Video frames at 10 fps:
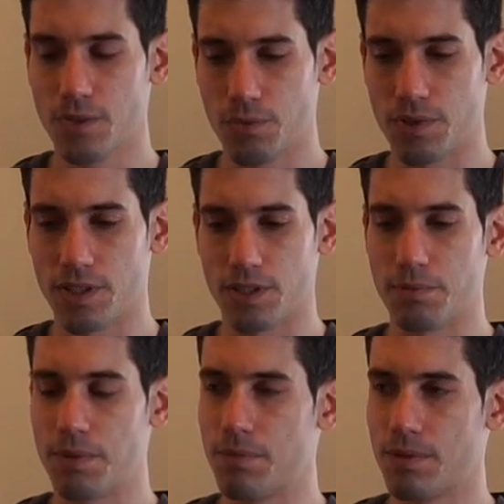with other
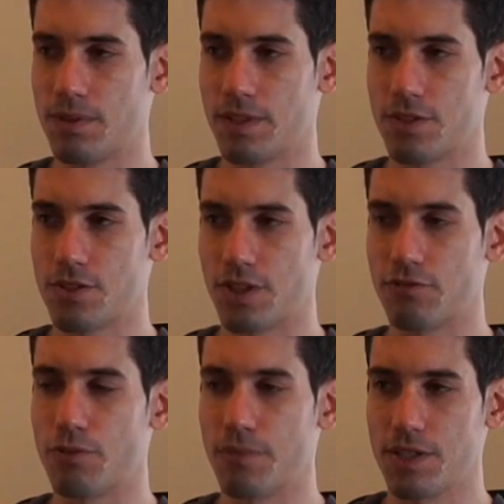people and share
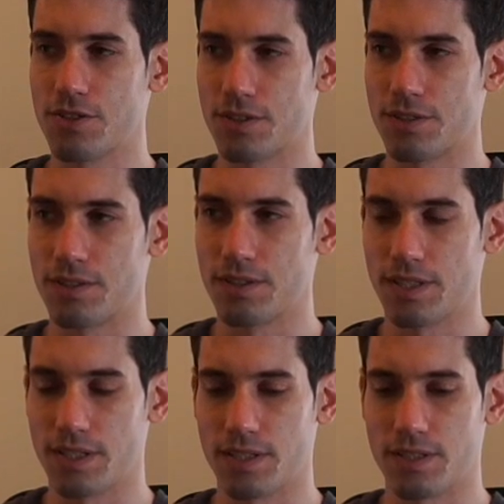information
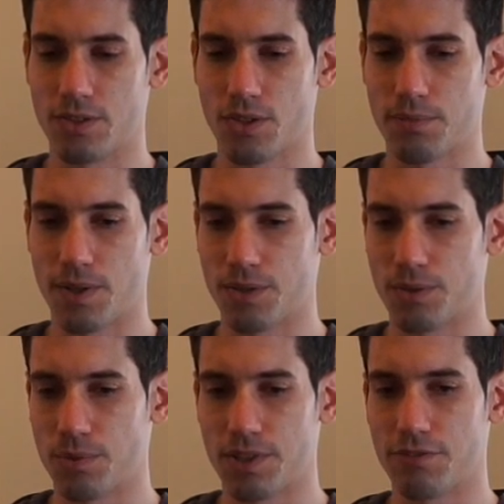and talk about
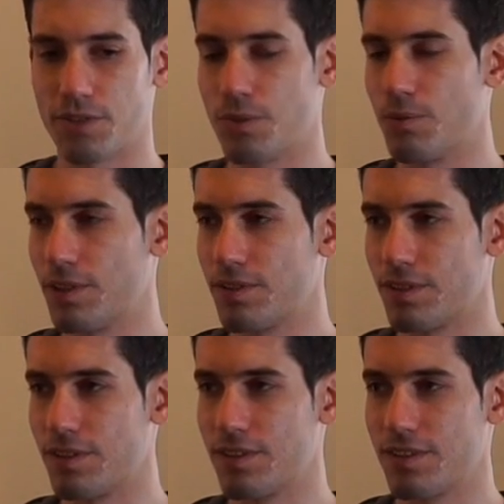whatever you
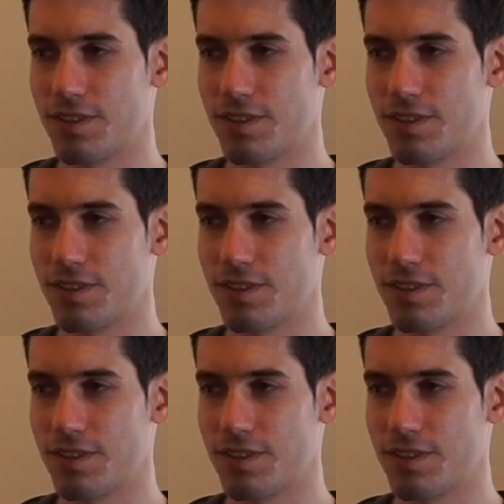wanted.